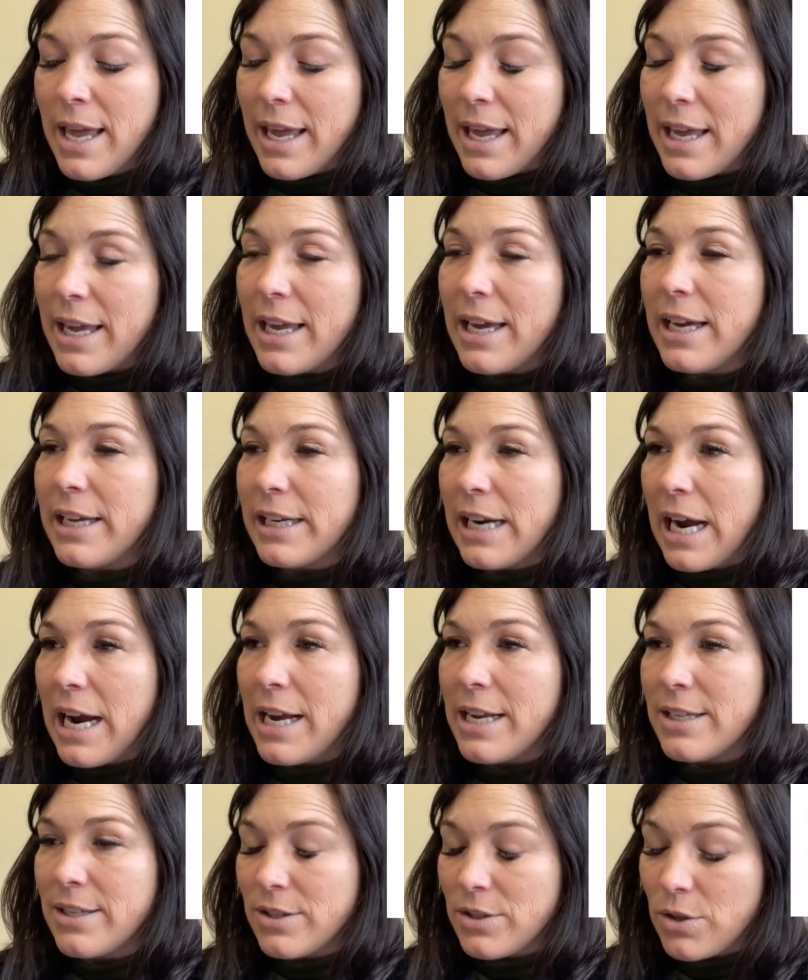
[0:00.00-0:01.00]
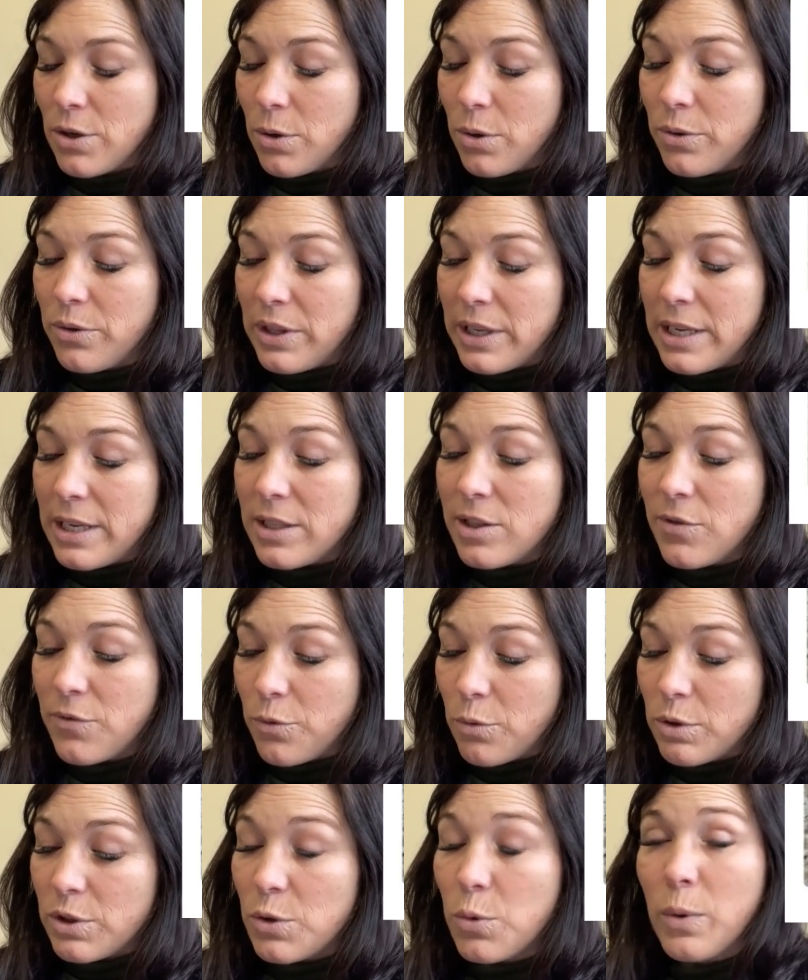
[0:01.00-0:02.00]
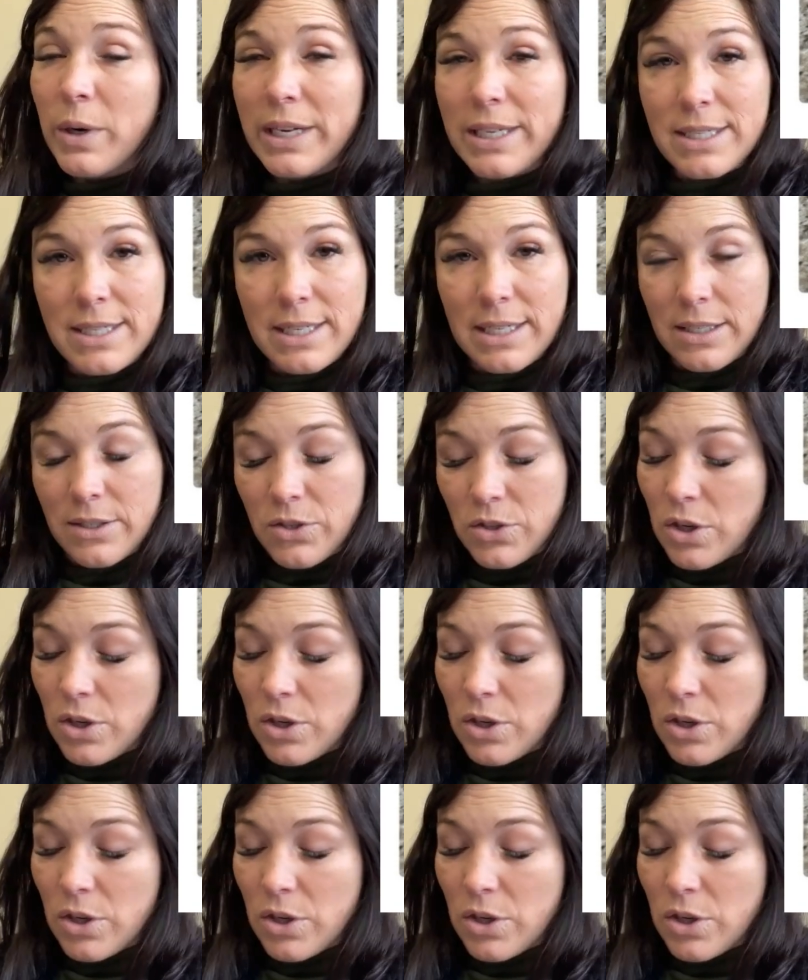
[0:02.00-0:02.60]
and i sold these for 26